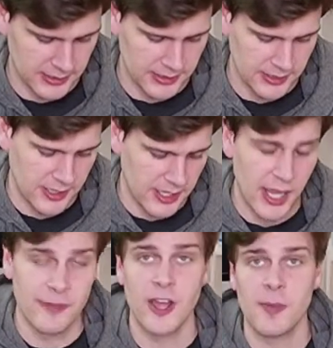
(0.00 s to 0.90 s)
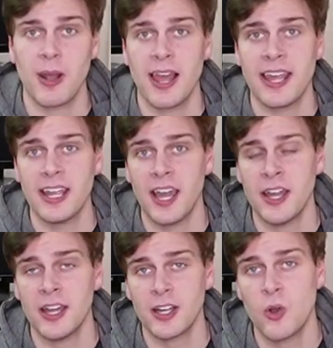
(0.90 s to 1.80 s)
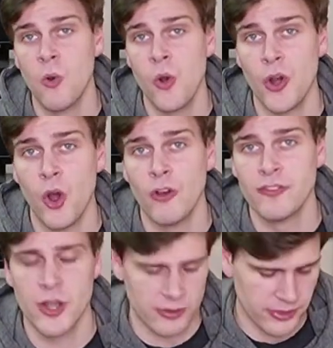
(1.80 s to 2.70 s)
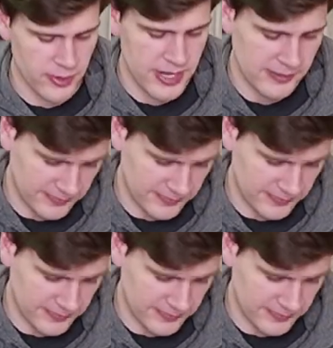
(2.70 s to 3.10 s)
If I play a chord off note 3,